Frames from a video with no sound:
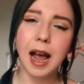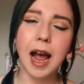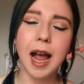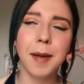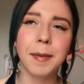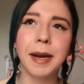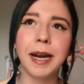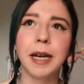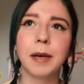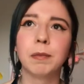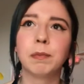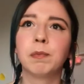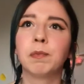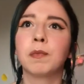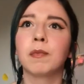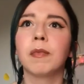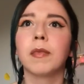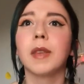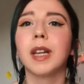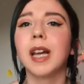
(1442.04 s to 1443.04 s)
I mean,
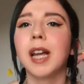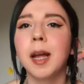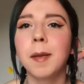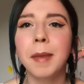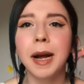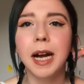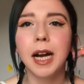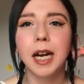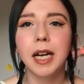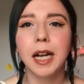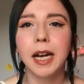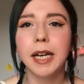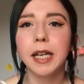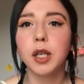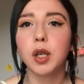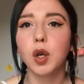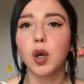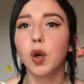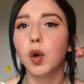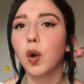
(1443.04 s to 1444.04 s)
am I
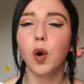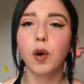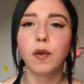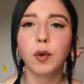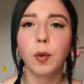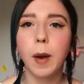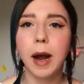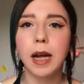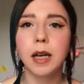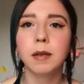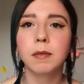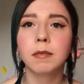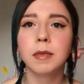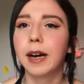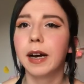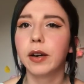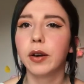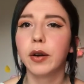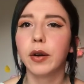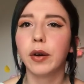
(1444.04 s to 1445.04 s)
like overwhelmed?
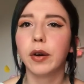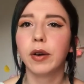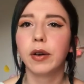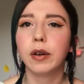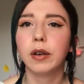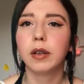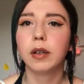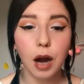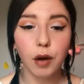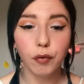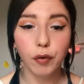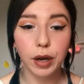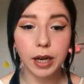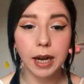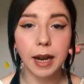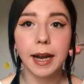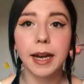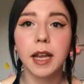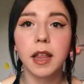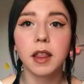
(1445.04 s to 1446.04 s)
I don't know. I
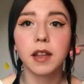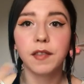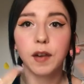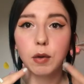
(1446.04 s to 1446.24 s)
really like the